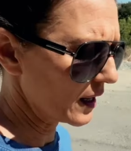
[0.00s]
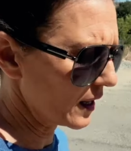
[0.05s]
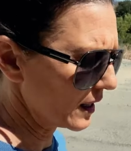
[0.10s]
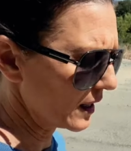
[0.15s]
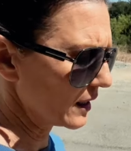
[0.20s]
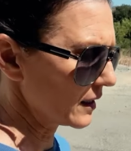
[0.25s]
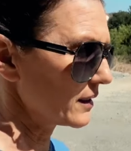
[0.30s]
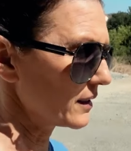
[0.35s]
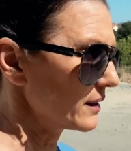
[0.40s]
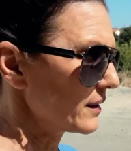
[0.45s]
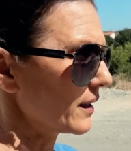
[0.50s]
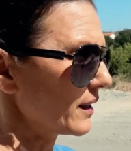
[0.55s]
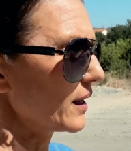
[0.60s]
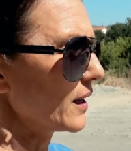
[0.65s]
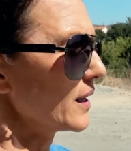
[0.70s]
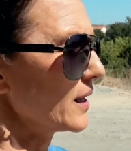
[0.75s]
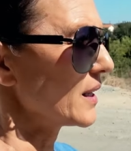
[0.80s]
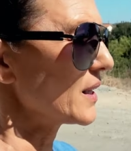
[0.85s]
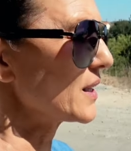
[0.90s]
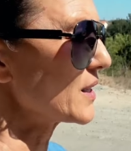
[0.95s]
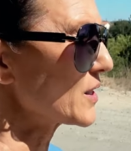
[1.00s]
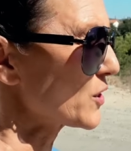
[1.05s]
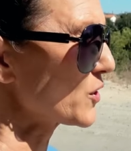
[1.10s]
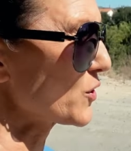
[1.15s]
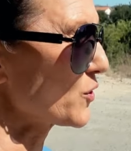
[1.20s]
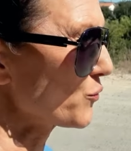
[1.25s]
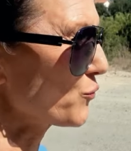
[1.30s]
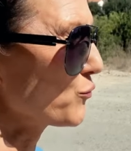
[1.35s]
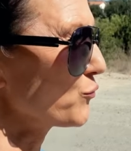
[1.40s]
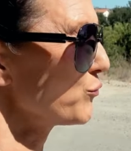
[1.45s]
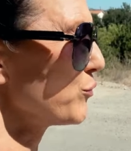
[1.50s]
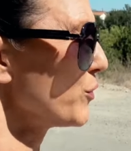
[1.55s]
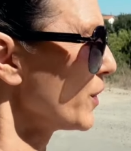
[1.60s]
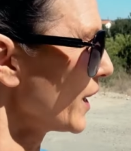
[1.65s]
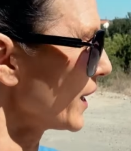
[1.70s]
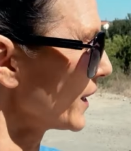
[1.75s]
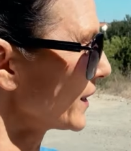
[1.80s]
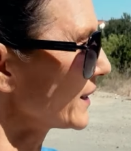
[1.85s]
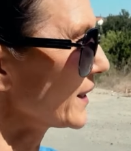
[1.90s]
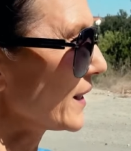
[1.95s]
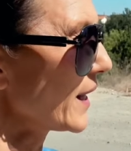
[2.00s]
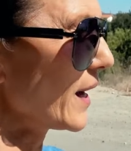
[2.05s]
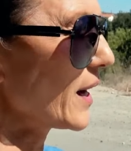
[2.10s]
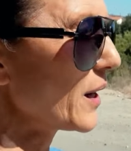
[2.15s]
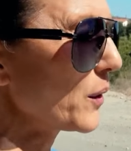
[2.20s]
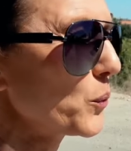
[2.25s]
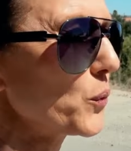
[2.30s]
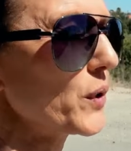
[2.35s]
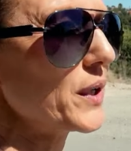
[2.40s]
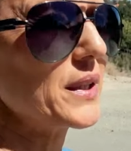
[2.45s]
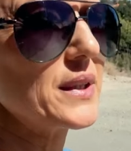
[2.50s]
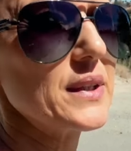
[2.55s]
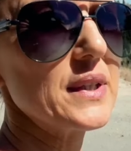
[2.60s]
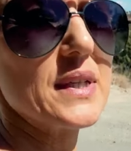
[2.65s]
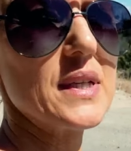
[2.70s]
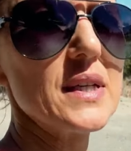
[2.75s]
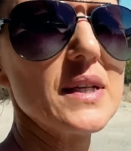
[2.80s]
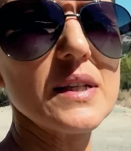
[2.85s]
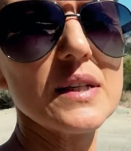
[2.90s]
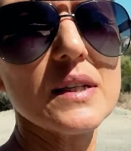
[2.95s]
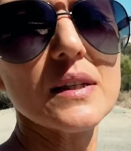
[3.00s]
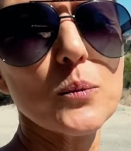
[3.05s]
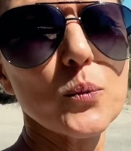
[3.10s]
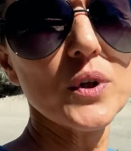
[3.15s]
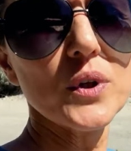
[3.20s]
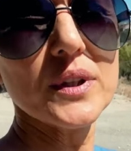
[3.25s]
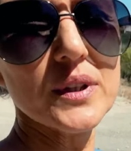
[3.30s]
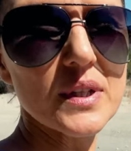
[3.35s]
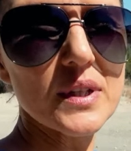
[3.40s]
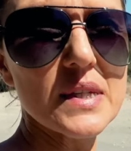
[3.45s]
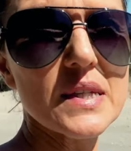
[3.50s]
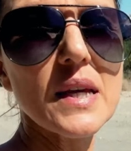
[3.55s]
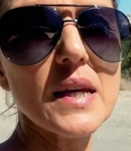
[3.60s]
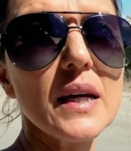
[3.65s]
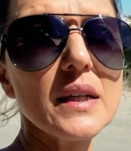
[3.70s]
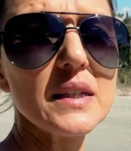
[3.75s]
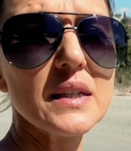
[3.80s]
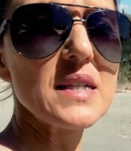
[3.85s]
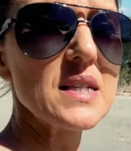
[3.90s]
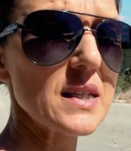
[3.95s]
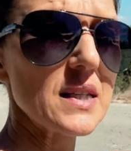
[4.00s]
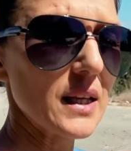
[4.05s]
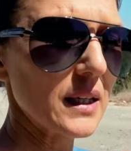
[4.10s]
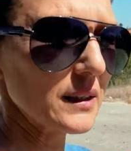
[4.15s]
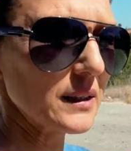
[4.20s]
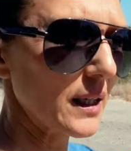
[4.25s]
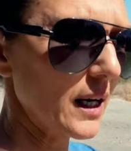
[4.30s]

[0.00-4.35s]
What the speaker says: and it's right now when the sun is like